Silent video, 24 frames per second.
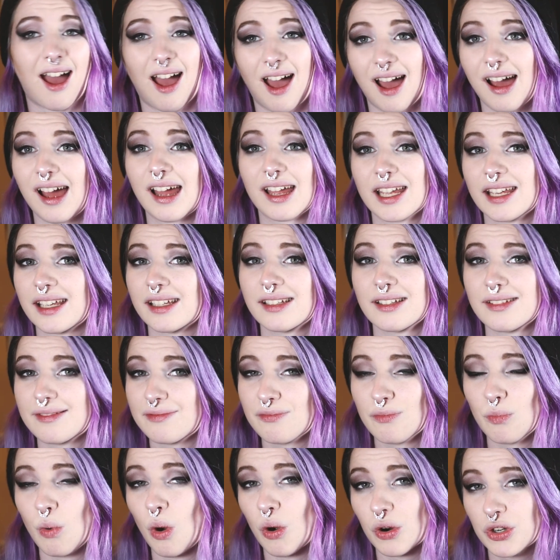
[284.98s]
I
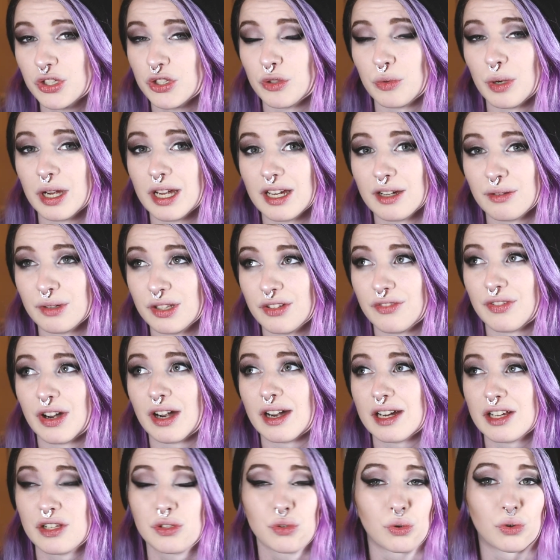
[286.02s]
walked away with a
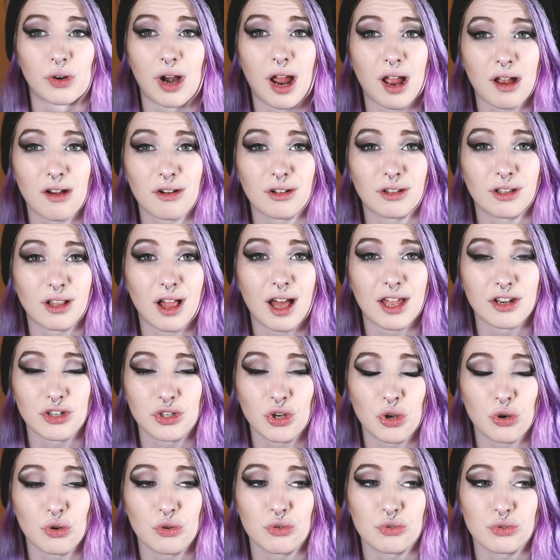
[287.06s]
very sore ankle and
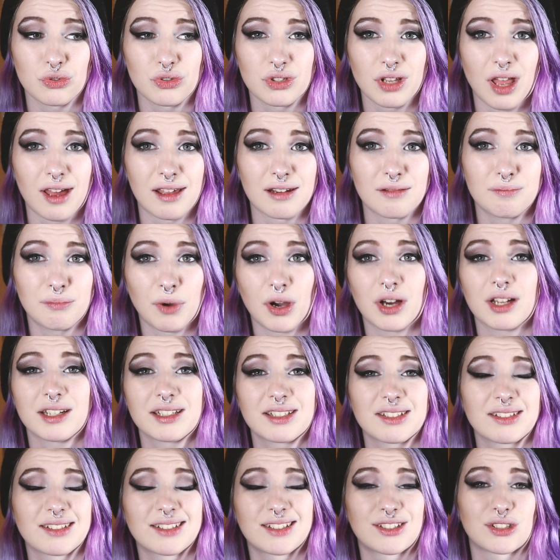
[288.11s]
toes and butt.
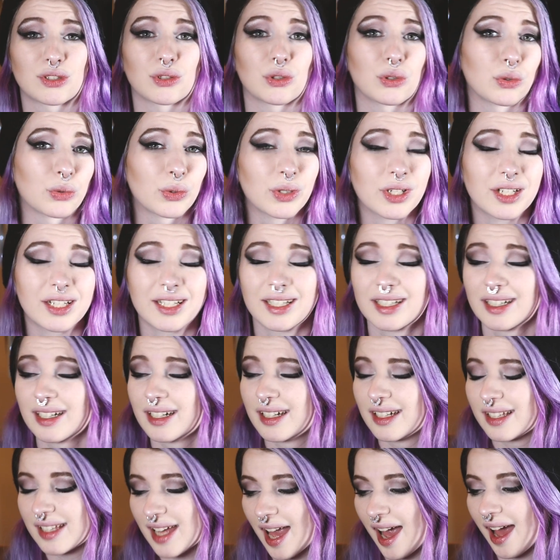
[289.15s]
So
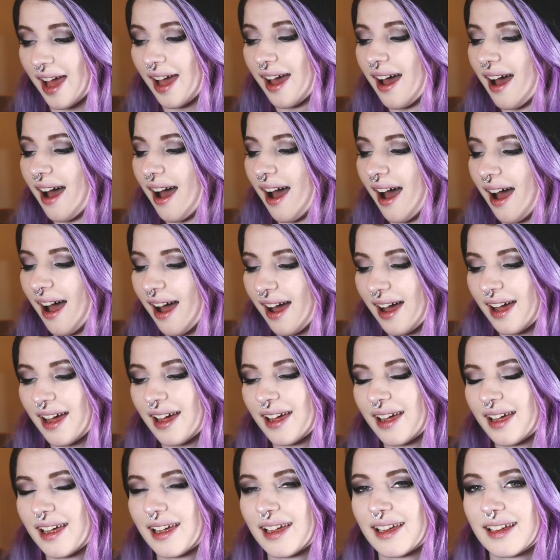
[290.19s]
yeah,
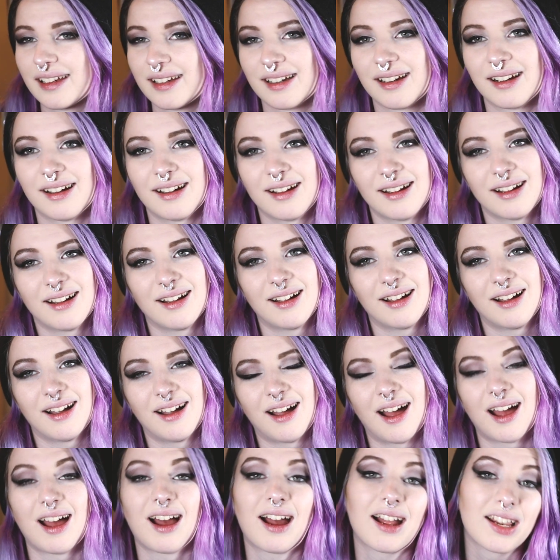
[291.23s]
I
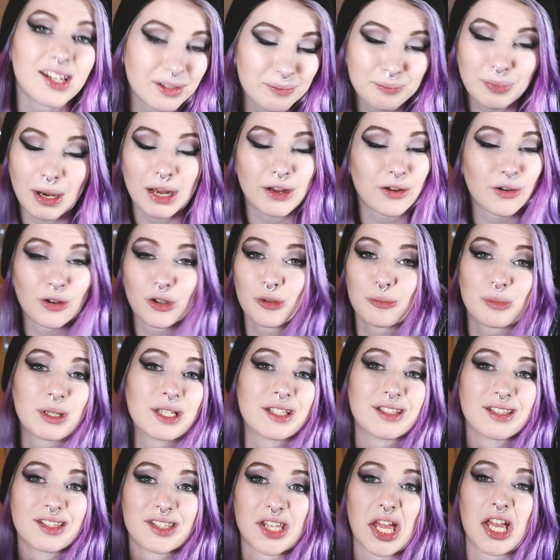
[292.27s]
by all
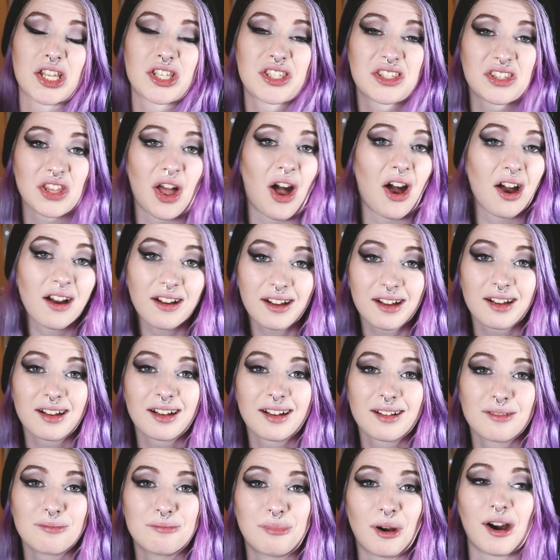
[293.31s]
means suck
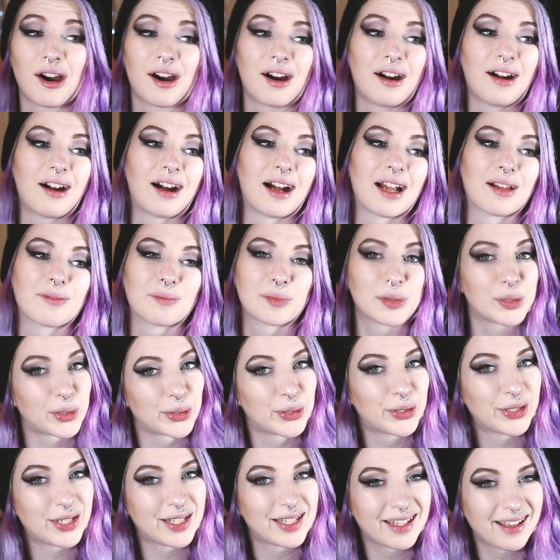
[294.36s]
but I'm
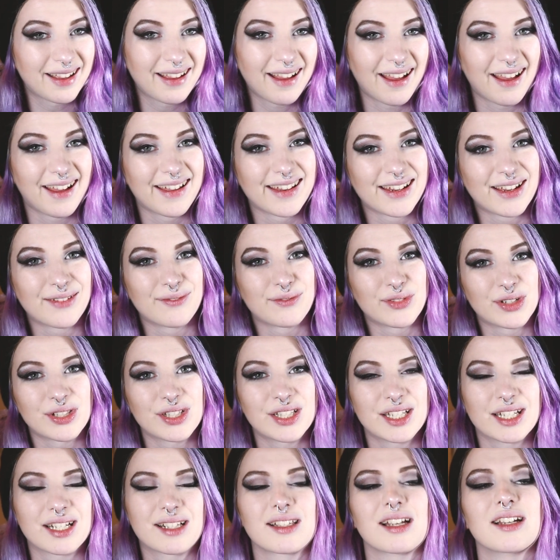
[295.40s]
learning and I'm
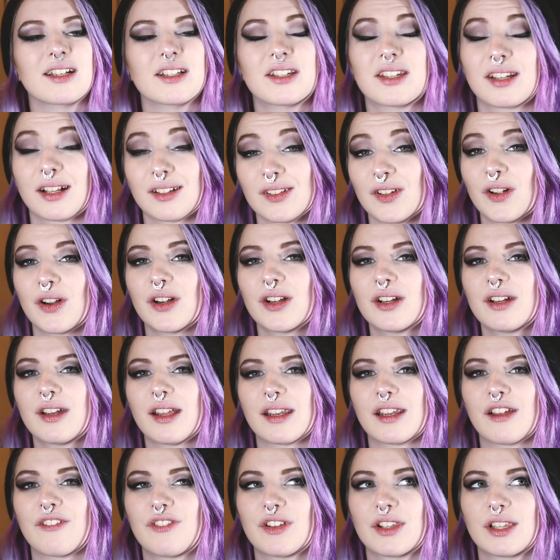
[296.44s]
really excited to learn,
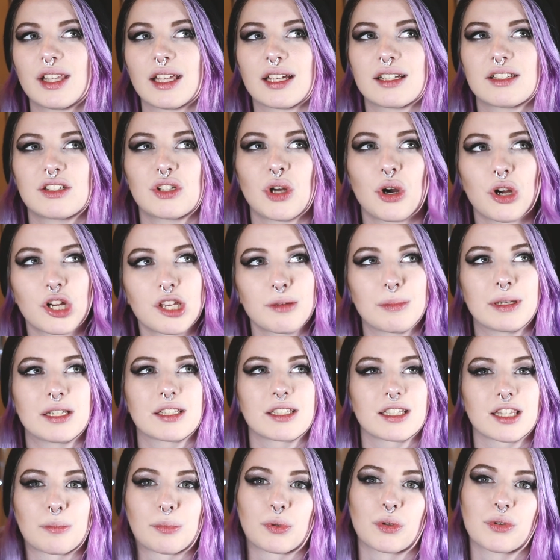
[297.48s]
and I feel like
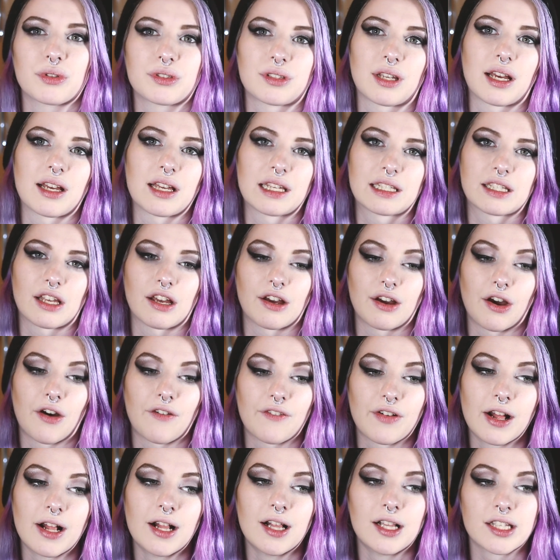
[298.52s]
documenting the process
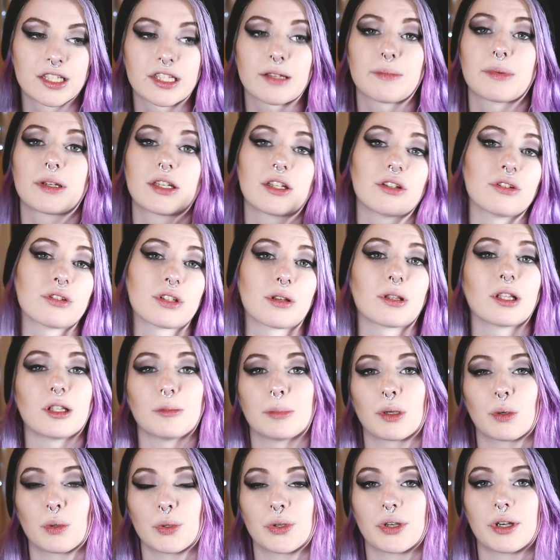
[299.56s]
of somebody who's a little
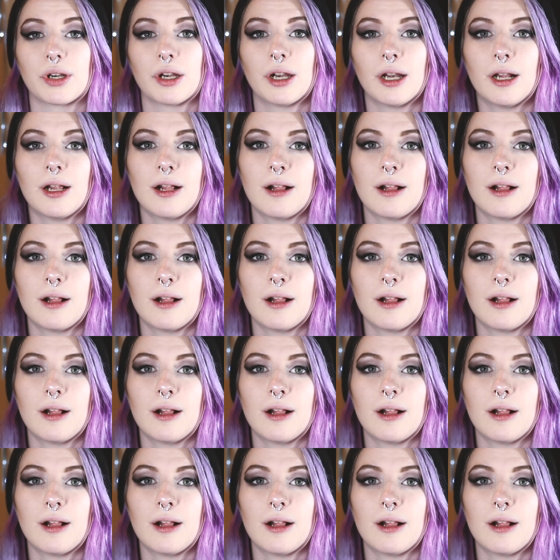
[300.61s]
bit older